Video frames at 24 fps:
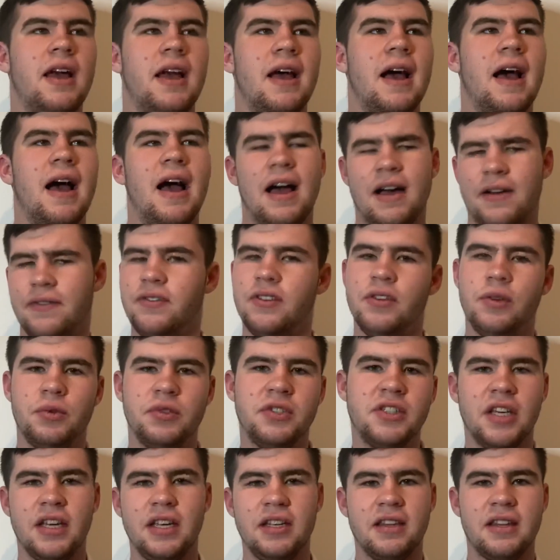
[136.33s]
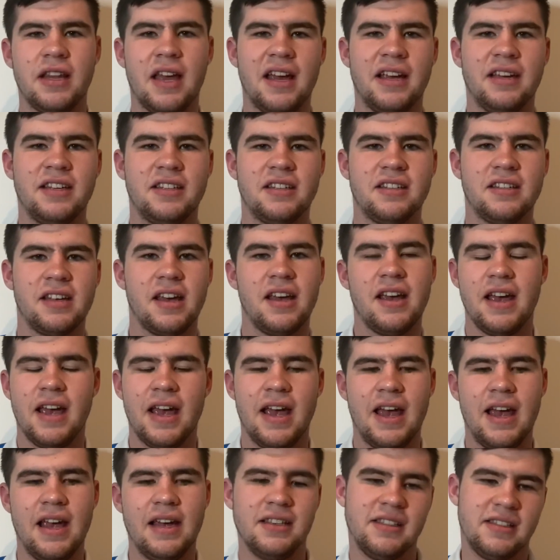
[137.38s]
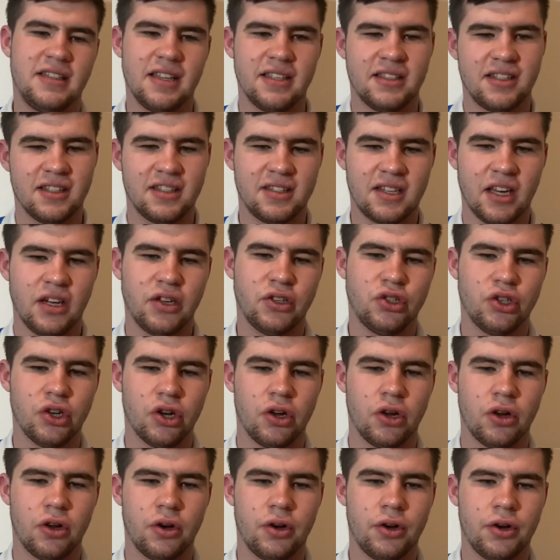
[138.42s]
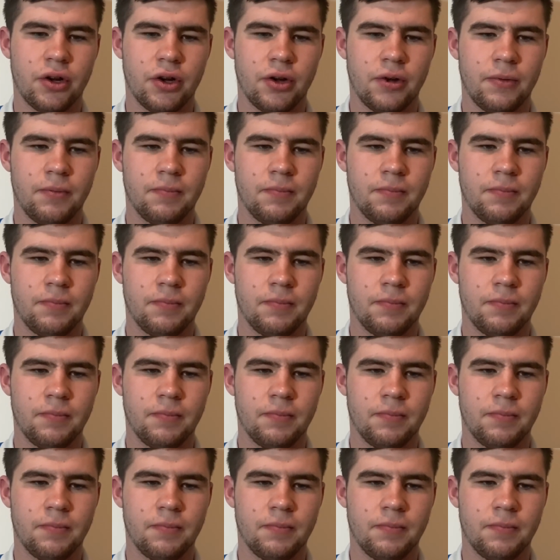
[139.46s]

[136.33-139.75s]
Have you seen this? Is this a sick joke?